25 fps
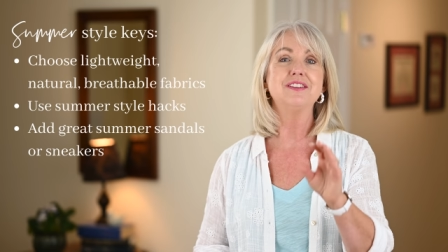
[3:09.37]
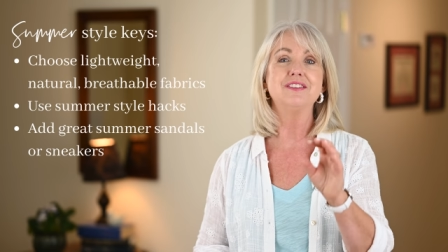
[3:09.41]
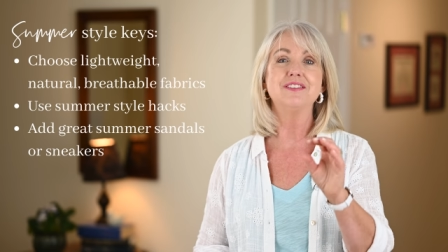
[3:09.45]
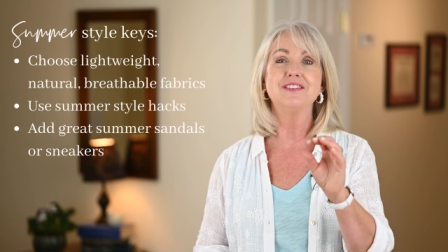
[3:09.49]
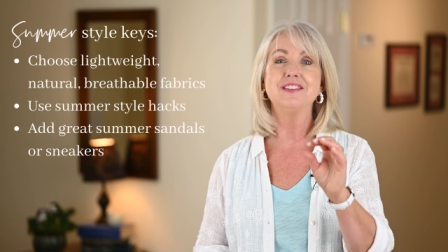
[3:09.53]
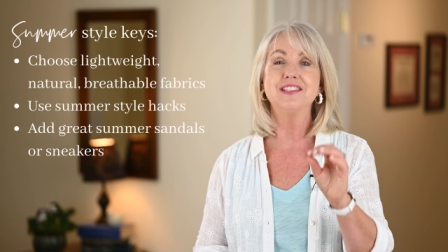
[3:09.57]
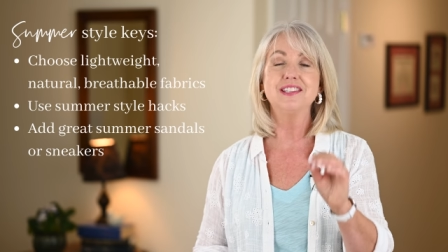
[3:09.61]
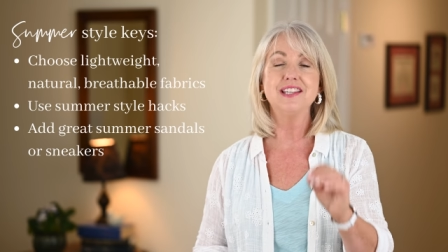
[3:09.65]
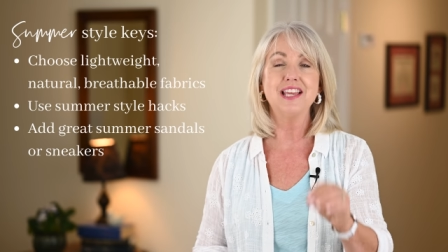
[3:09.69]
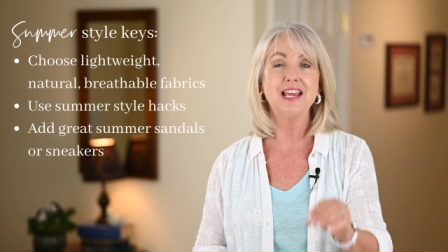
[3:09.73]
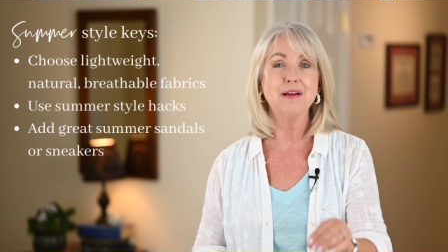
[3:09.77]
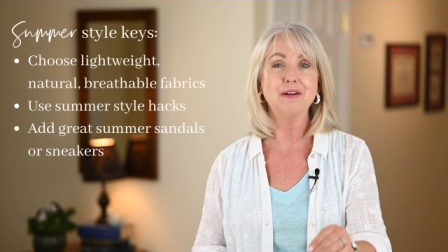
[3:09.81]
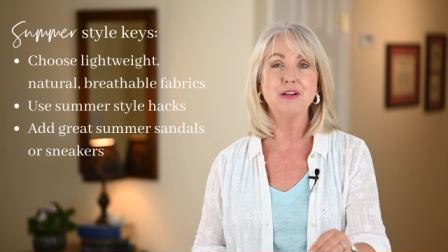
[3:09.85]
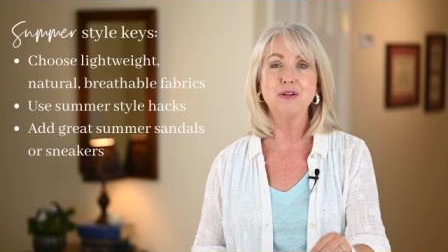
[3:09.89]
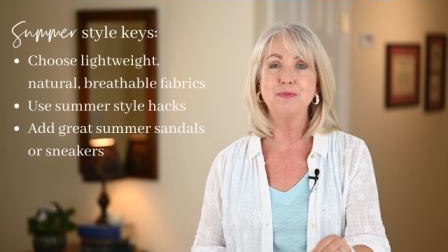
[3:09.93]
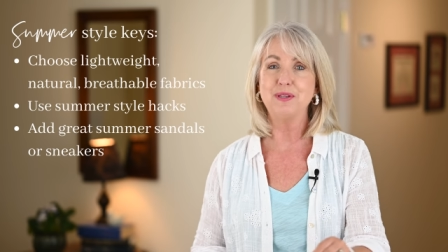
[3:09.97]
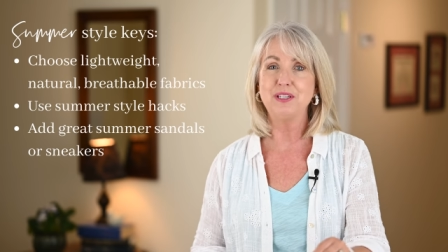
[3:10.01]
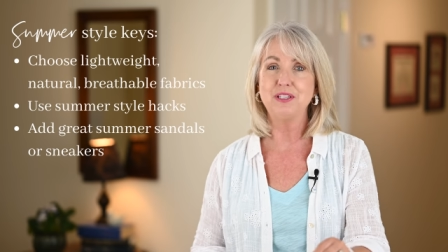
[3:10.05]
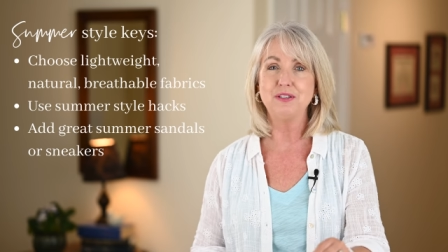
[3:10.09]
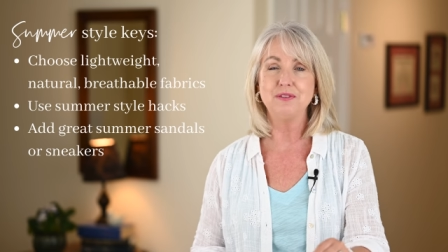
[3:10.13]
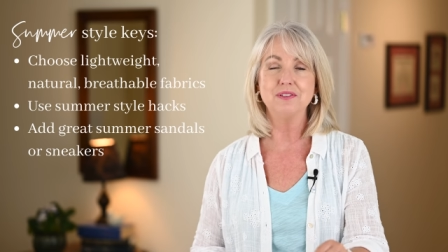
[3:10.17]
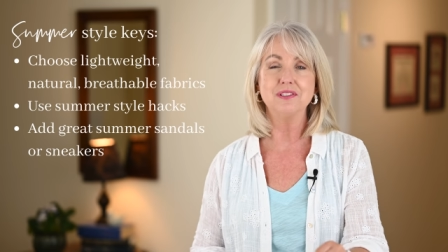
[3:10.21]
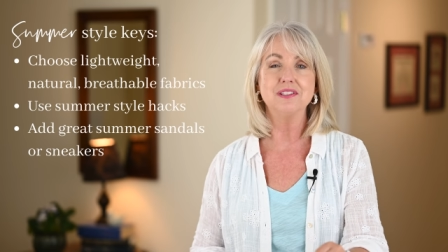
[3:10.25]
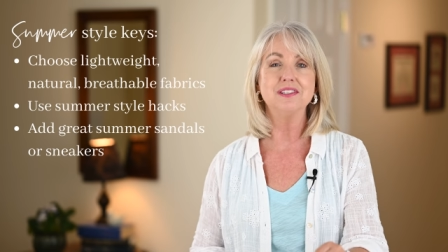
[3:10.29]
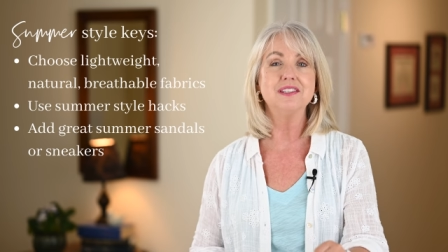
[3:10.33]
There's, I'm going to
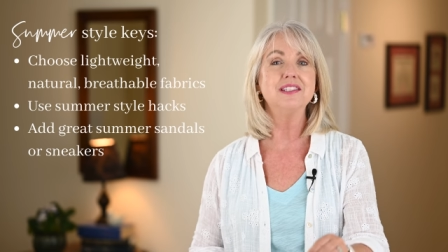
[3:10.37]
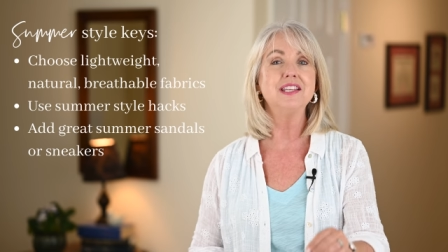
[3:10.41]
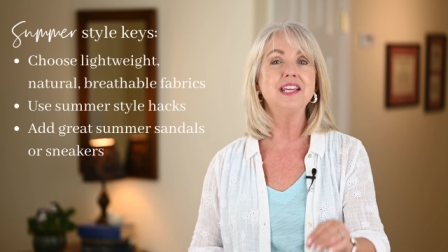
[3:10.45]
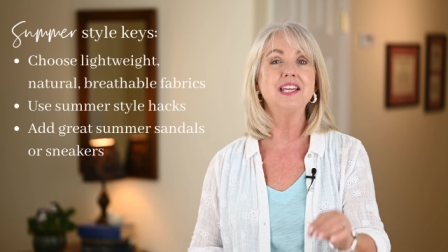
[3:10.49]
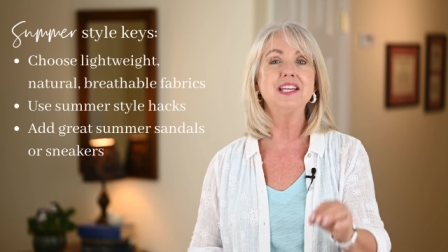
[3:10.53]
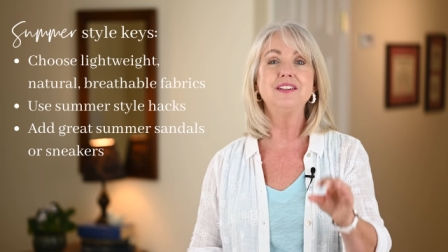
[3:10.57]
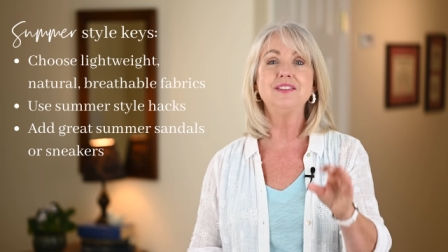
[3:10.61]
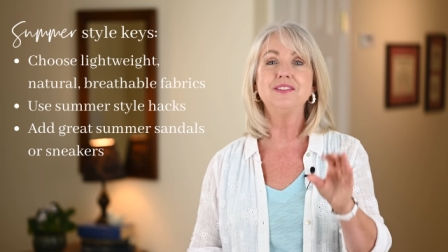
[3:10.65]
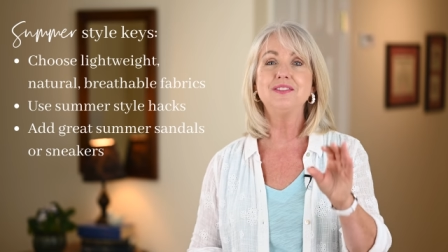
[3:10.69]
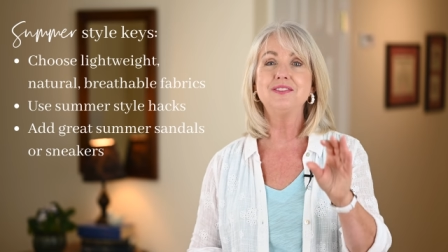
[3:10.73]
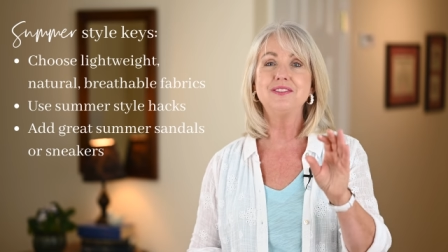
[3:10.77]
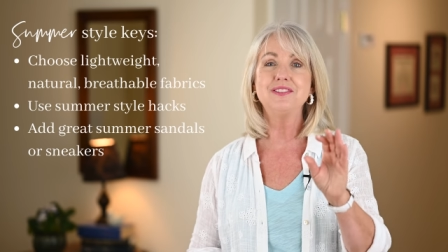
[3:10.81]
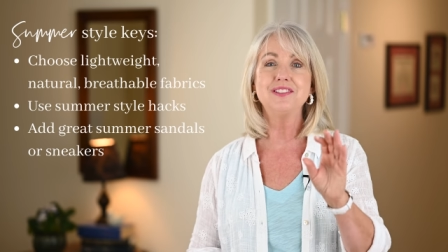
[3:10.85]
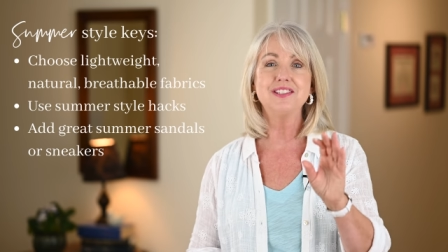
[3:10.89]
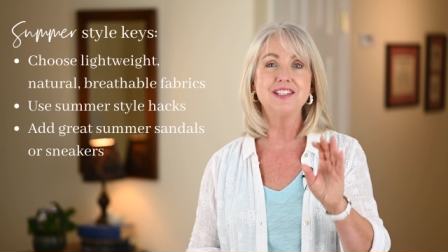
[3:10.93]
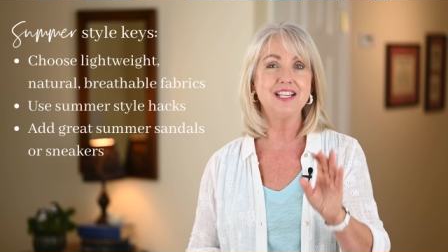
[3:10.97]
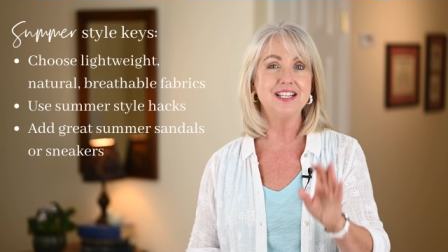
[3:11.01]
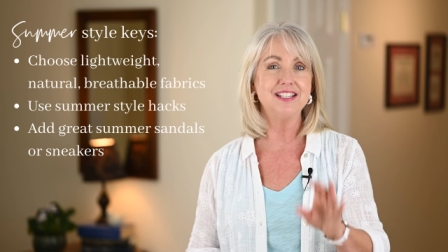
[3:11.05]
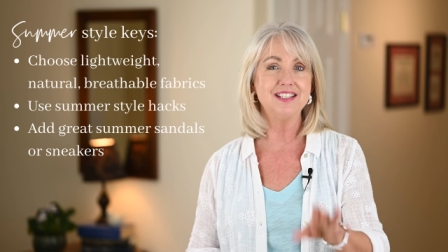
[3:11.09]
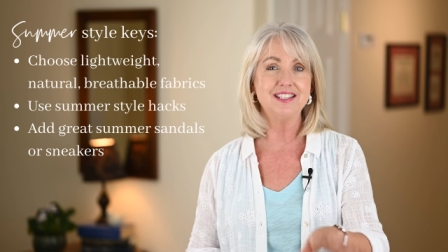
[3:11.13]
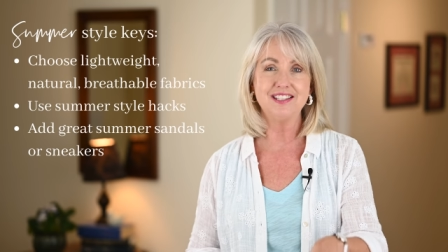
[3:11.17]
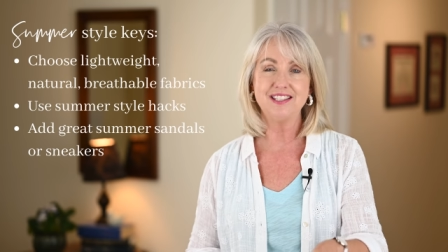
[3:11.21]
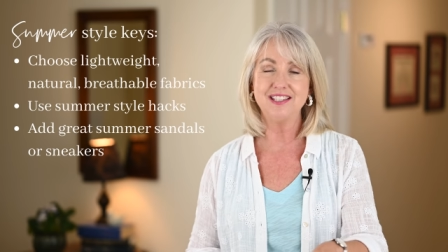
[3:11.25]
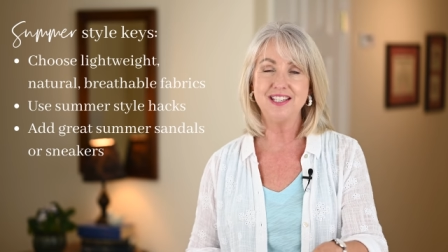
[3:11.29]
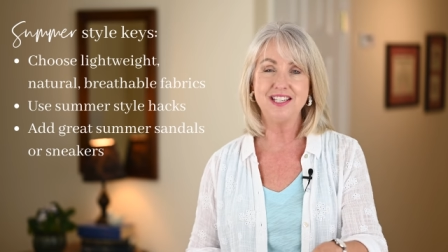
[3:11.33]
be using sandals
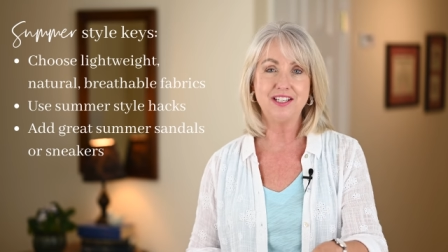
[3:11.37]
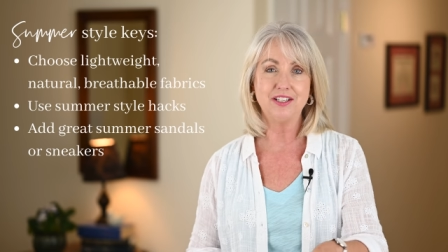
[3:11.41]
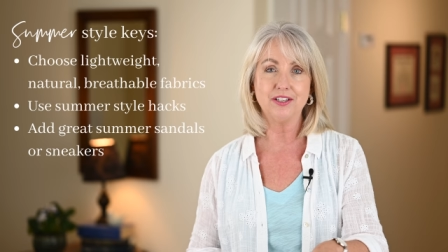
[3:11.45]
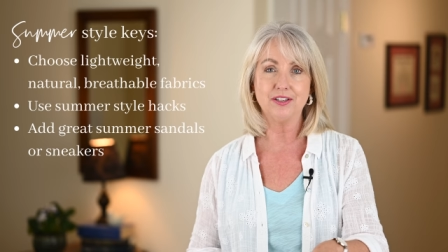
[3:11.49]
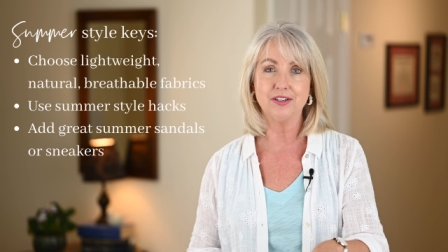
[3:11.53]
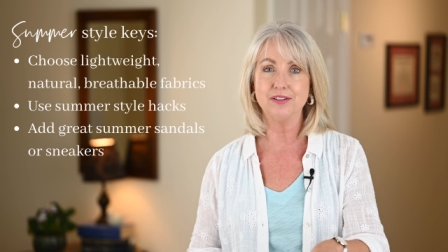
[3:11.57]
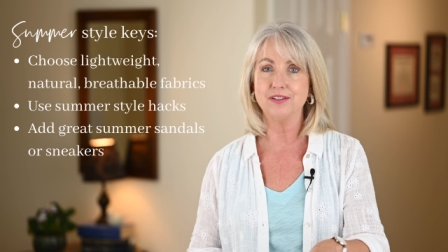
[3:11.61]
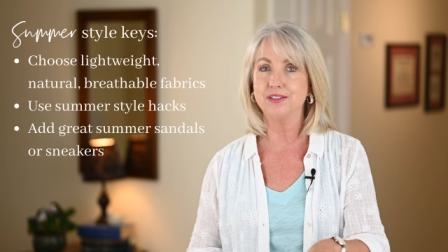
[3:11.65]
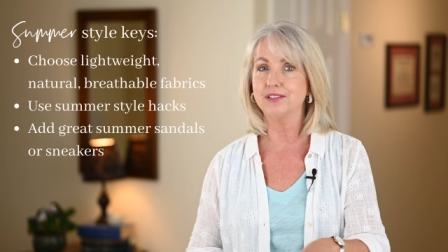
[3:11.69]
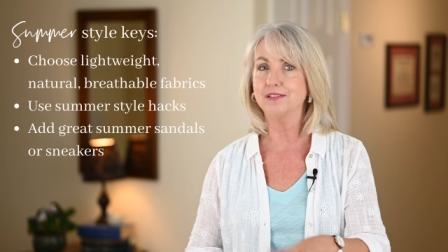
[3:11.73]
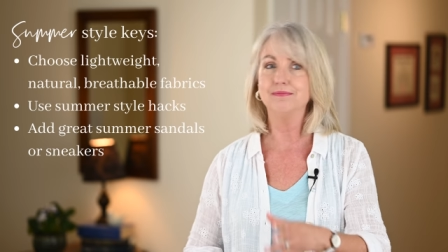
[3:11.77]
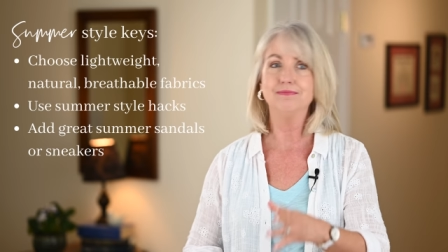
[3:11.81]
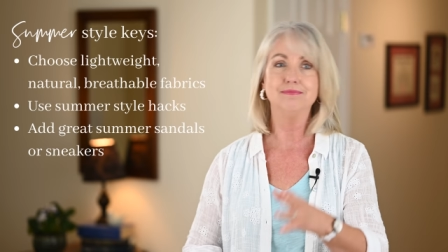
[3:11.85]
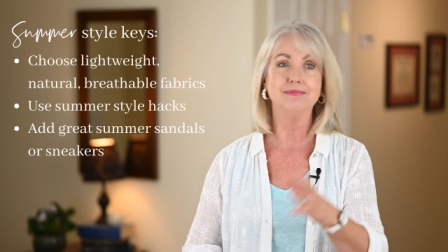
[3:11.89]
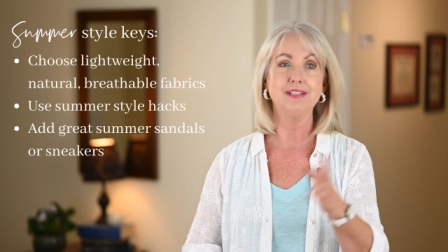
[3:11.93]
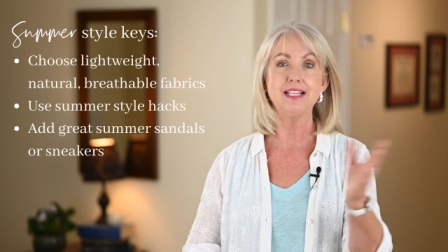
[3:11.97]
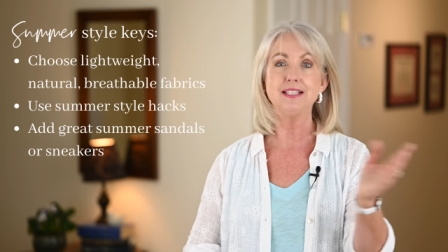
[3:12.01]
and sneakers.